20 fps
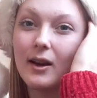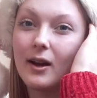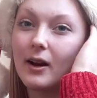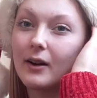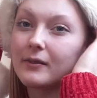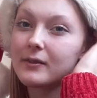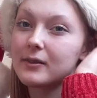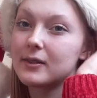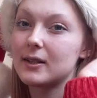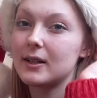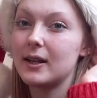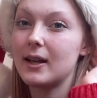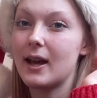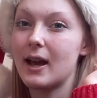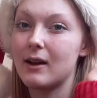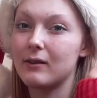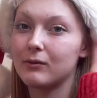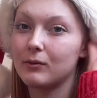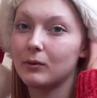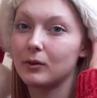obviously
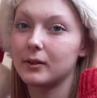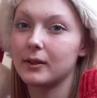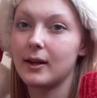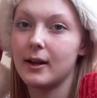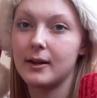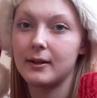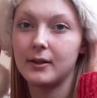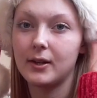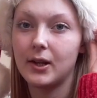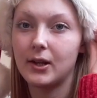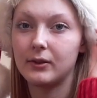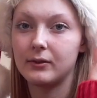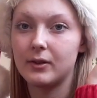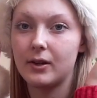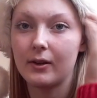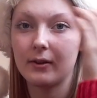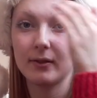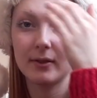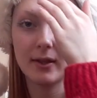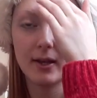everyone that I know
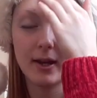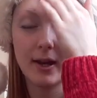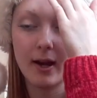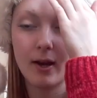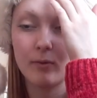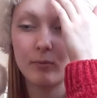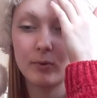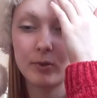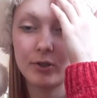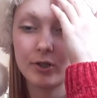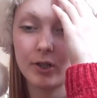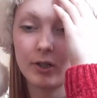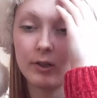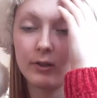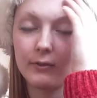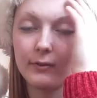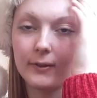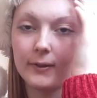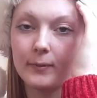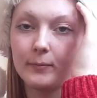knows how much I
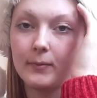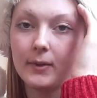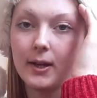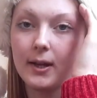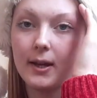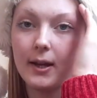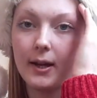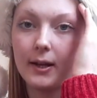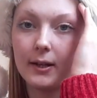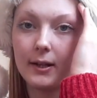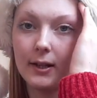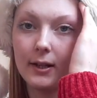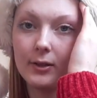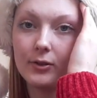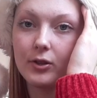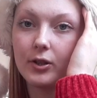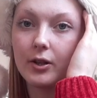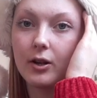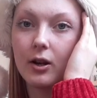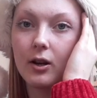love them, and I
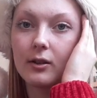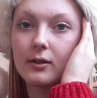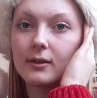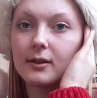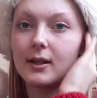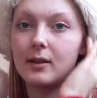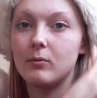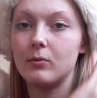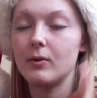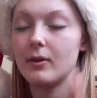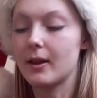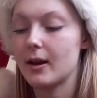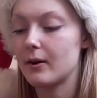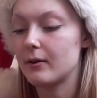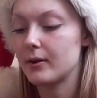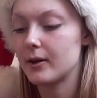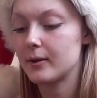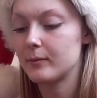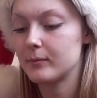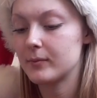literally can't sleep without
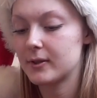them.